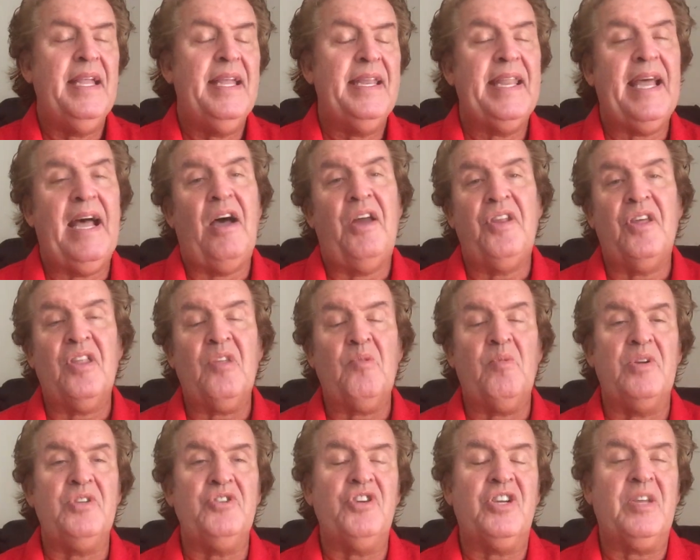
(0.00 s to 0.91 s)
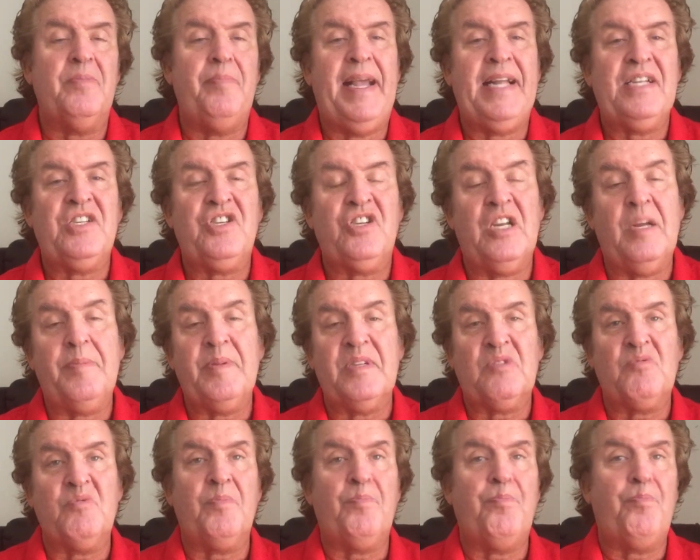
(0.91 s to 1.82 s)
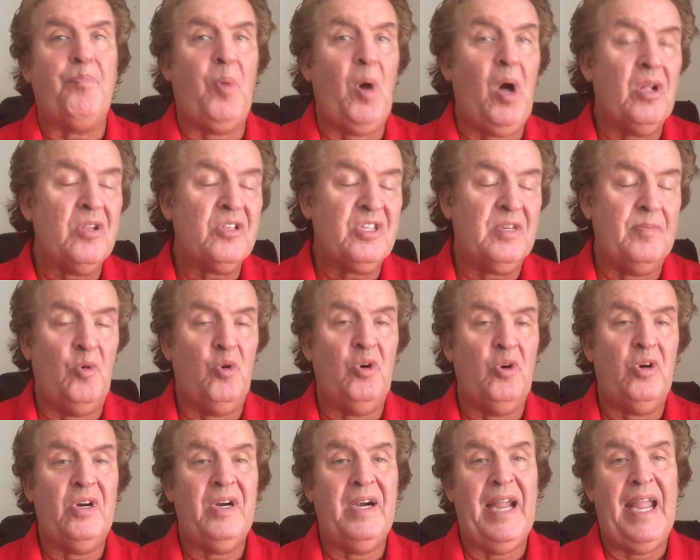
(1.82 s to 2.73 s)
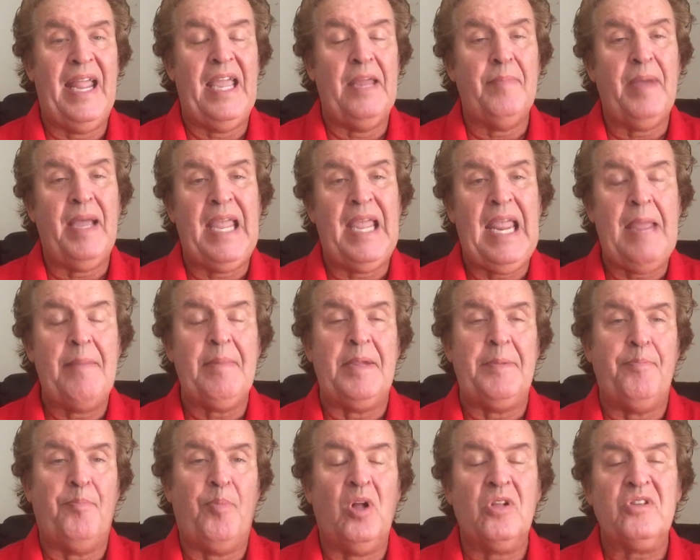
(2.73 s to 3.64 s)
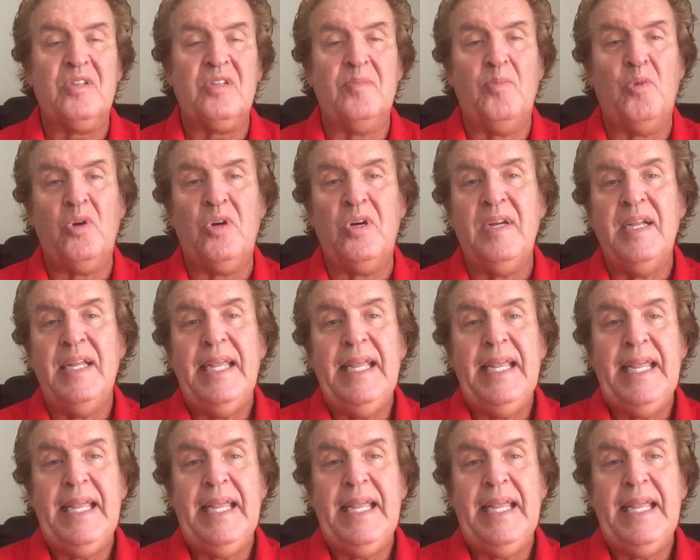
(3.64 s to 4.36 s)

Now, another one you can match it up is with Baltimore and Miami. Baltimore